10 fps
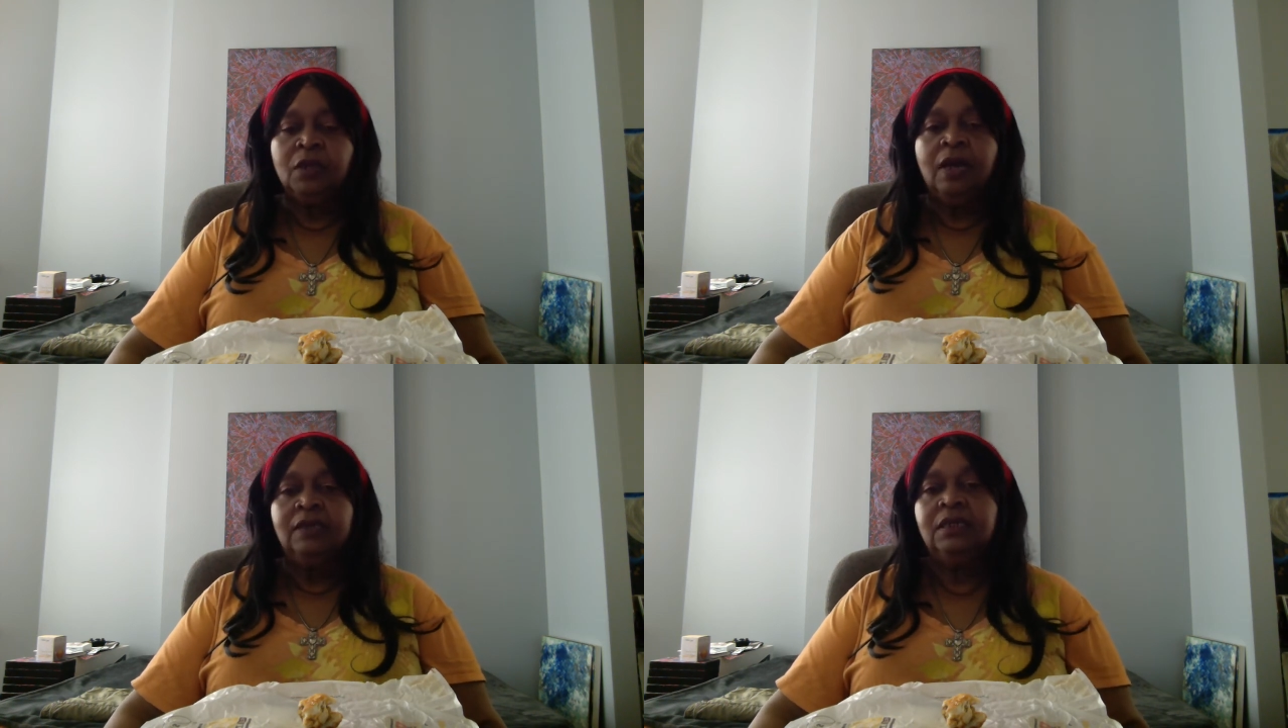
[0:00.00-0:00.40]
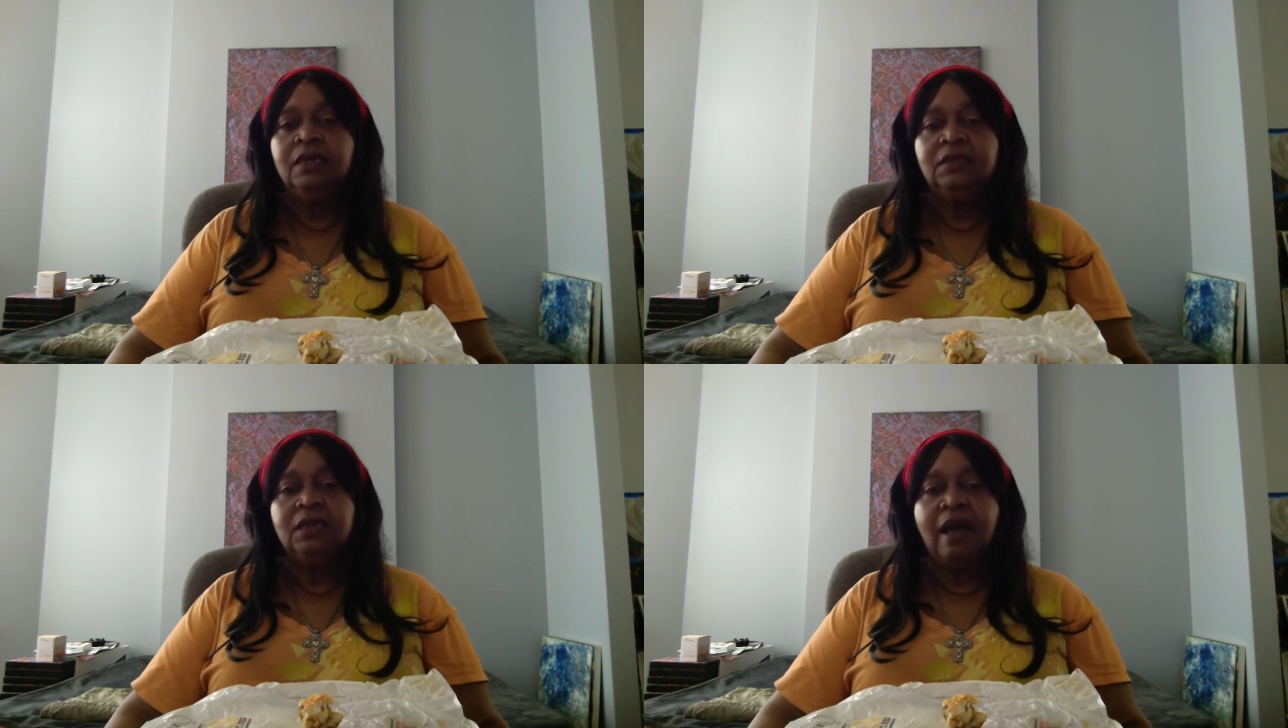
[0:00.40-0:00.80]
I said,
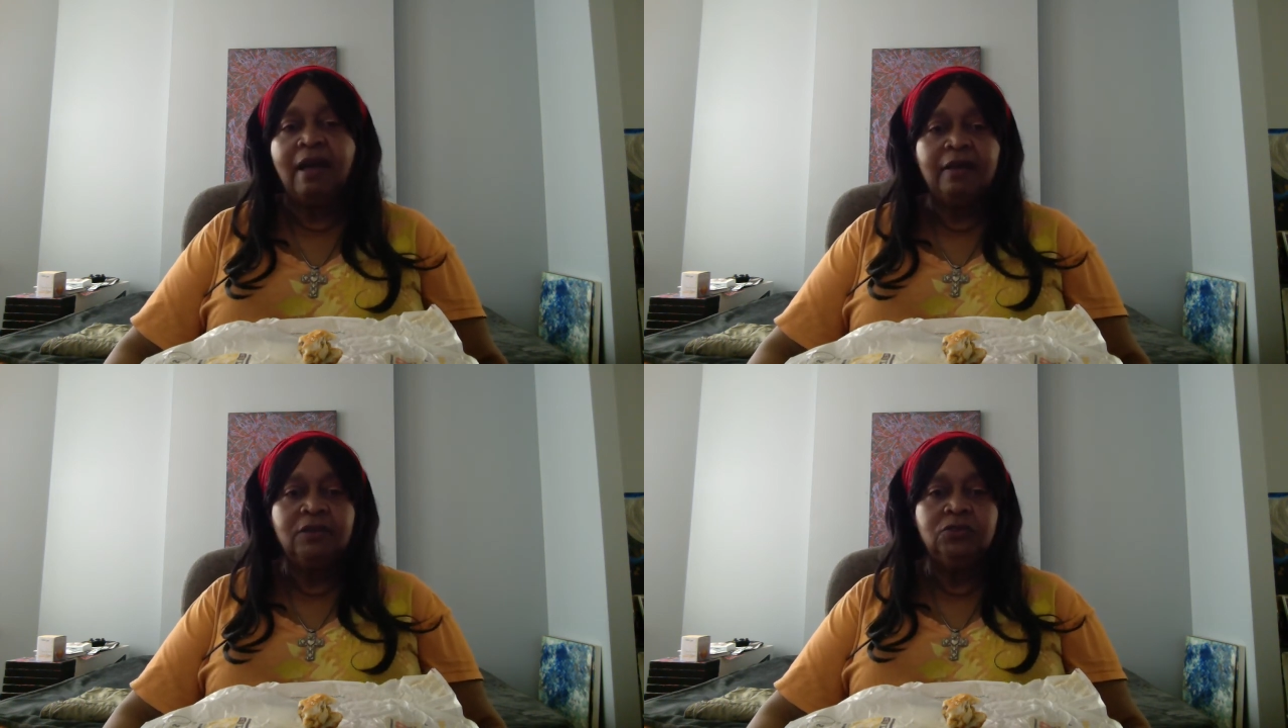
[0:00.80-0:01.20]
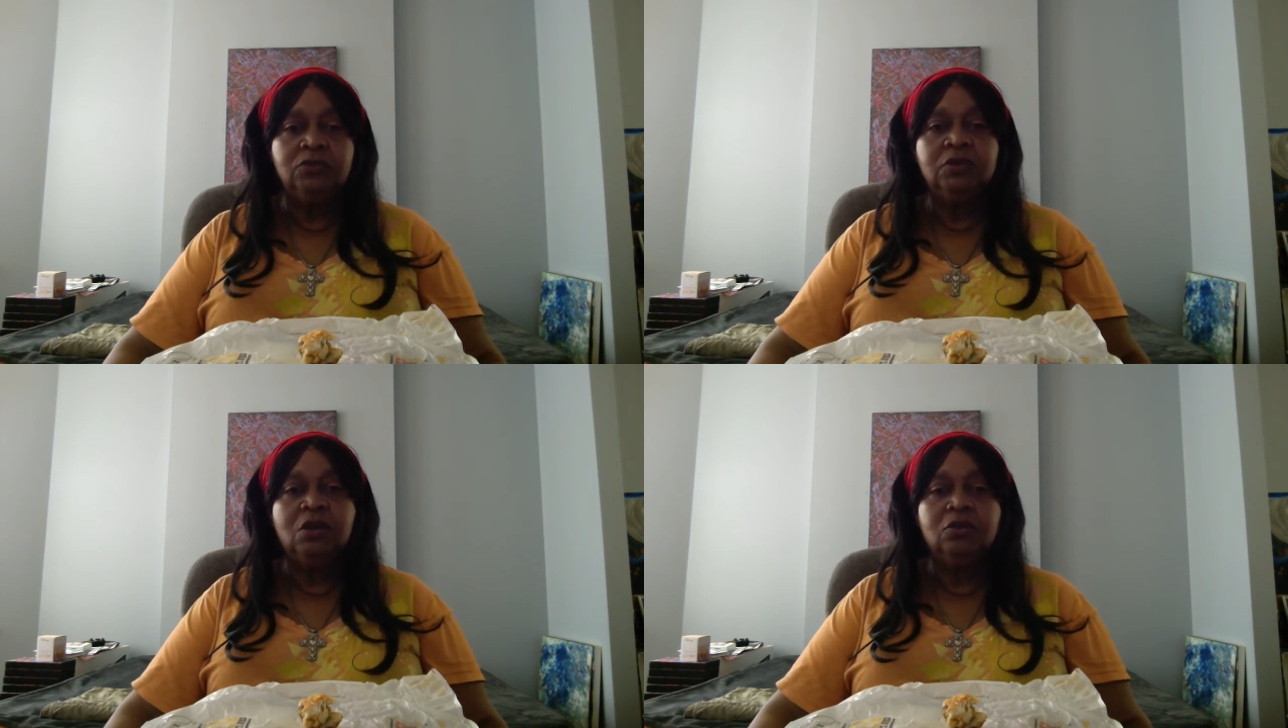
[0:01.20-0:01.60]
Auntie, I got to do a
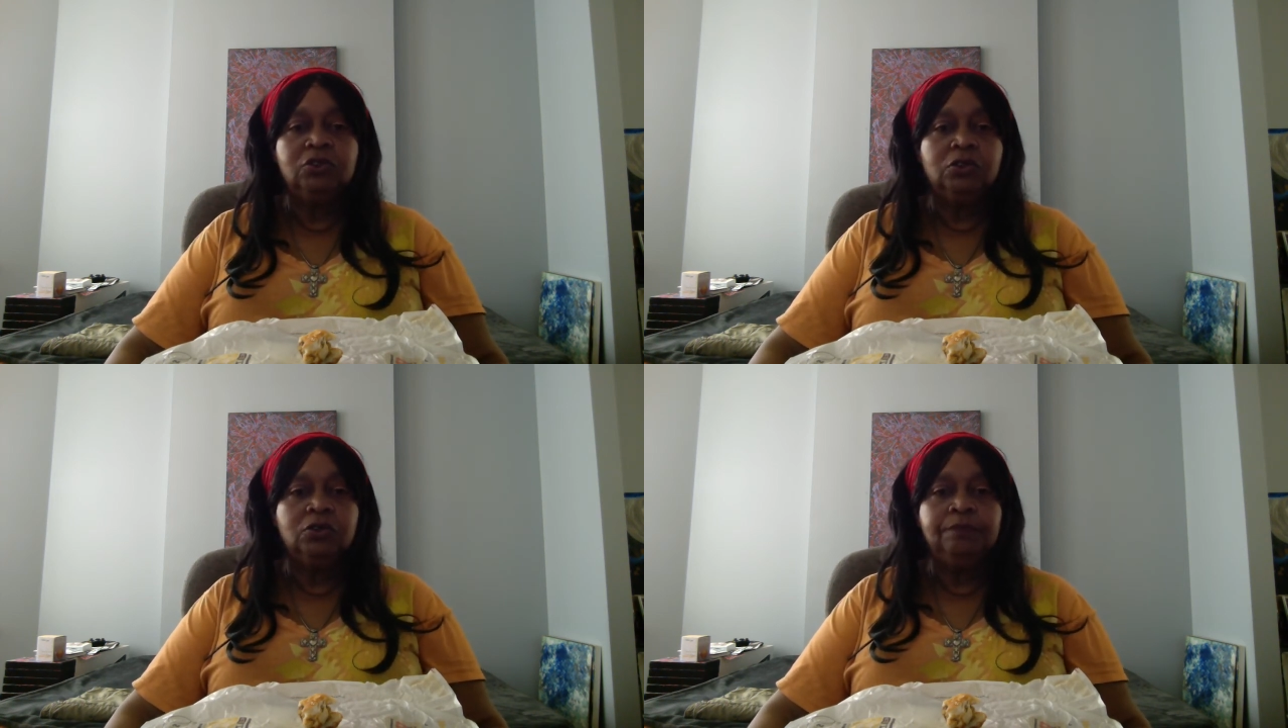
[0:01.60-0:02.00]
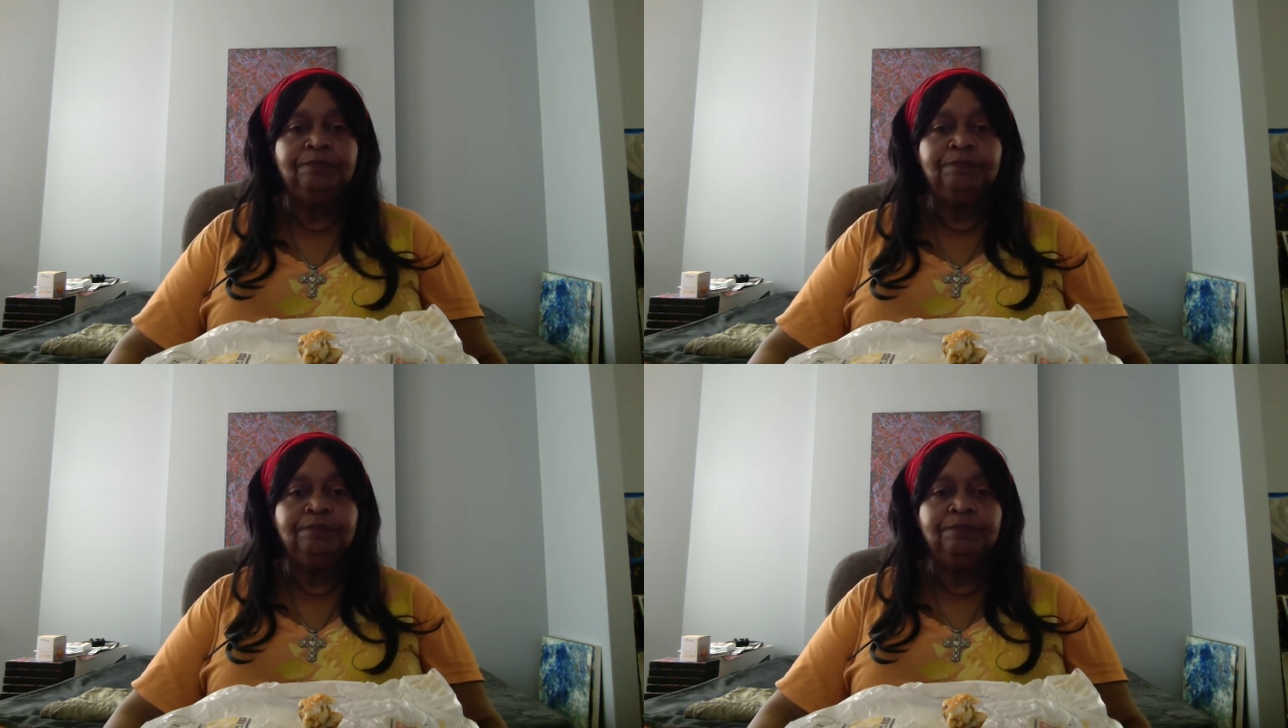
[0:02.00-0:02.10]
talk show